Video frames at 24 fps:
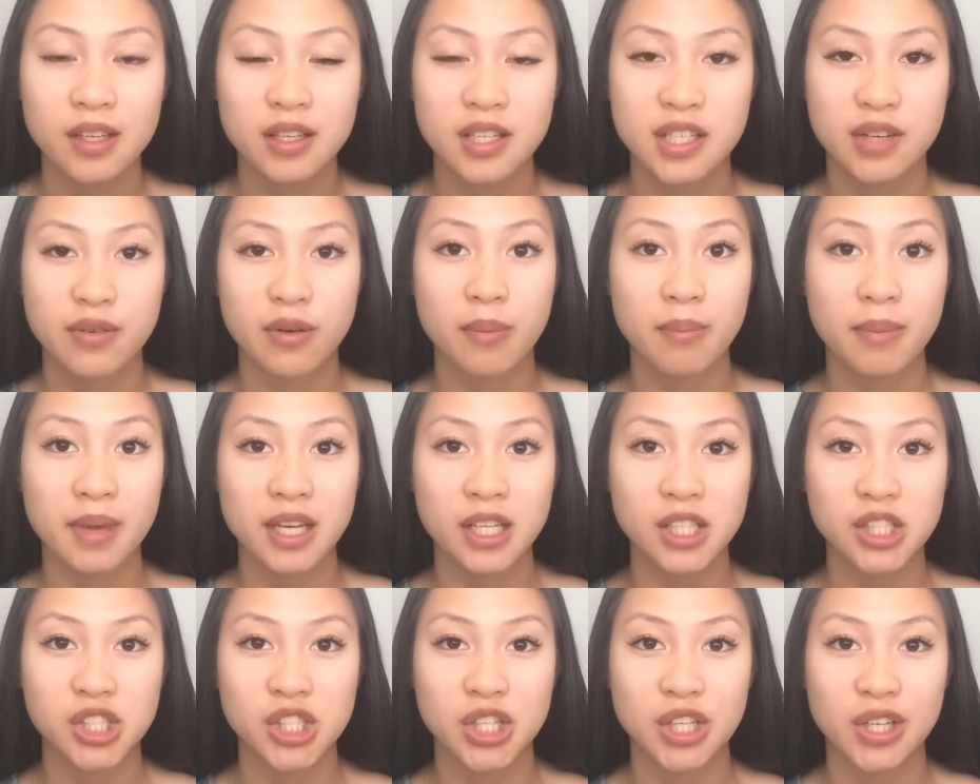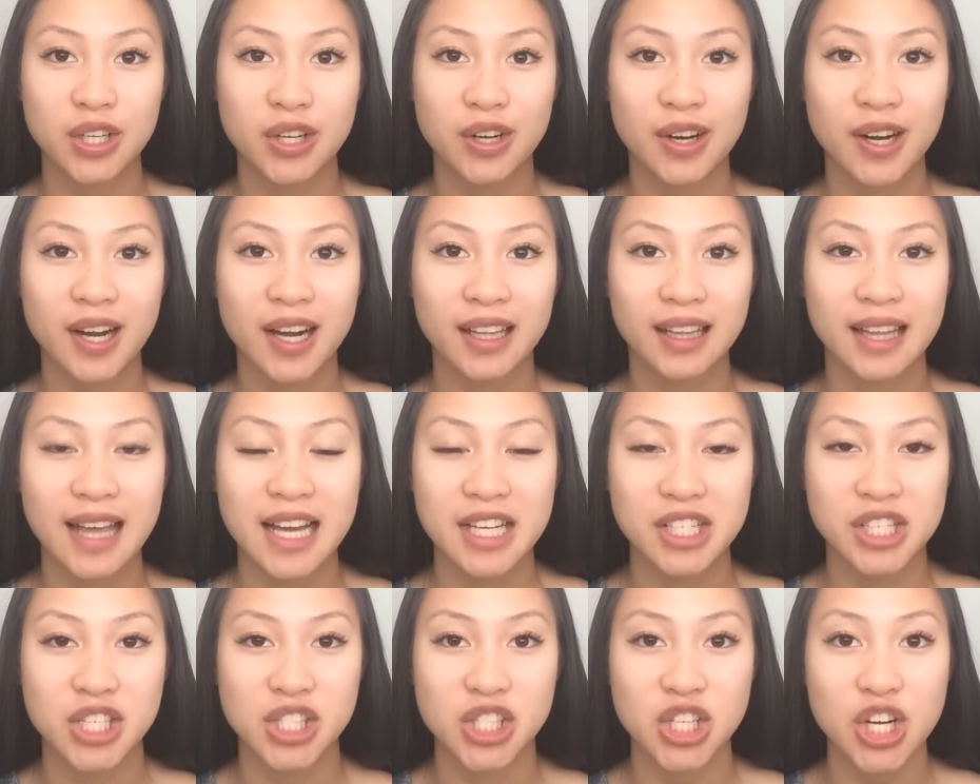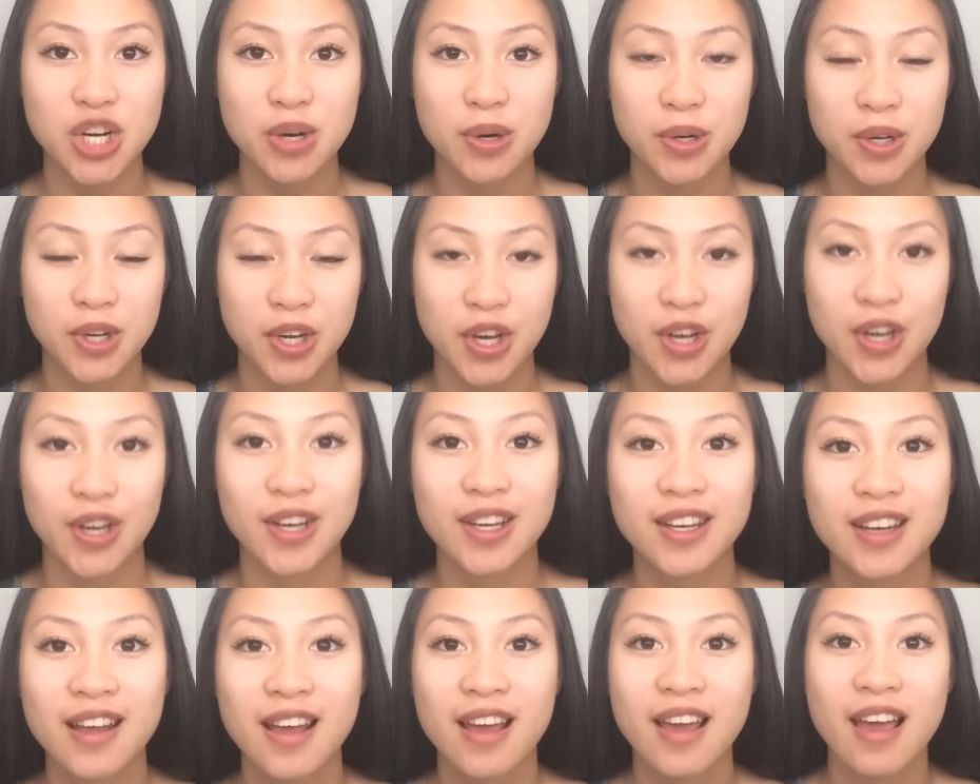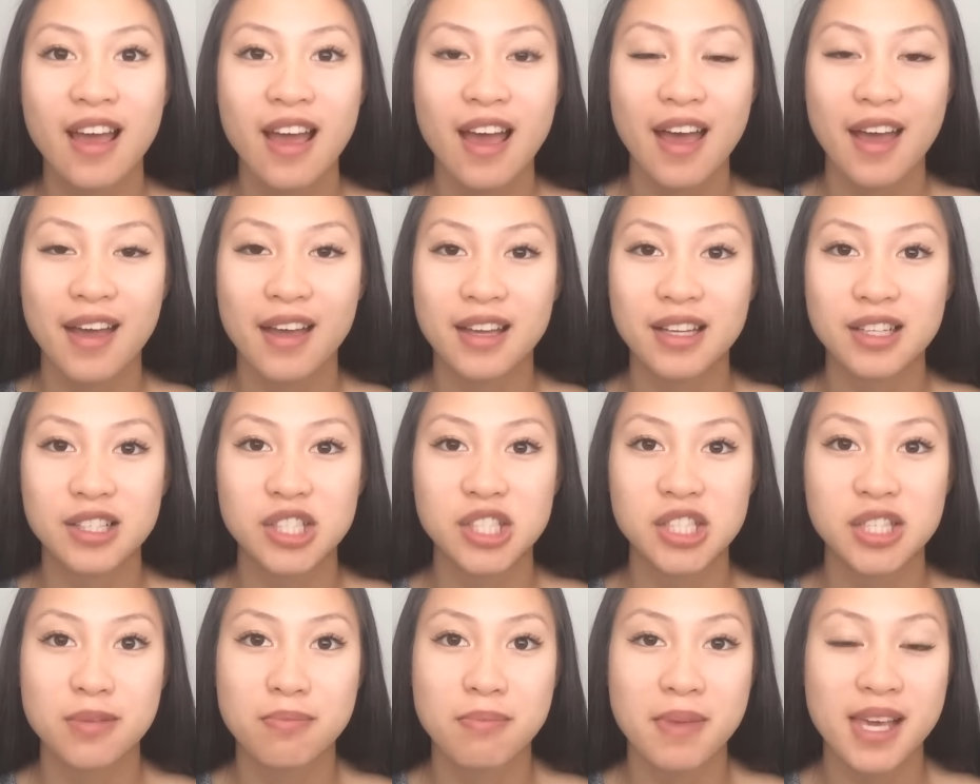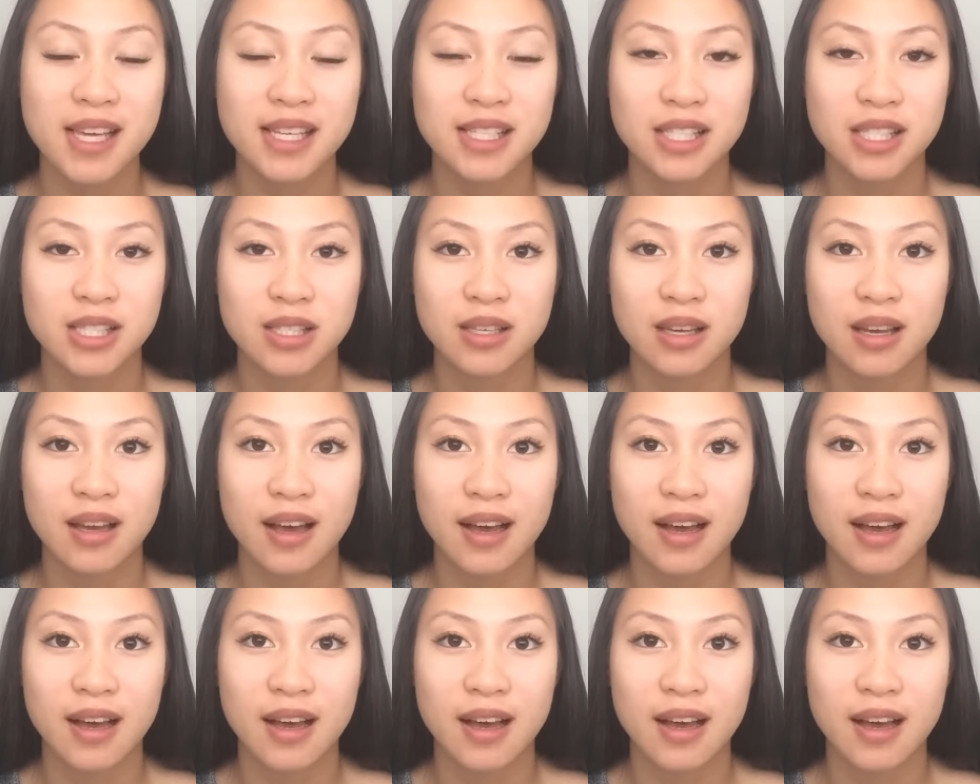She will make sure your lashes are good, and she makes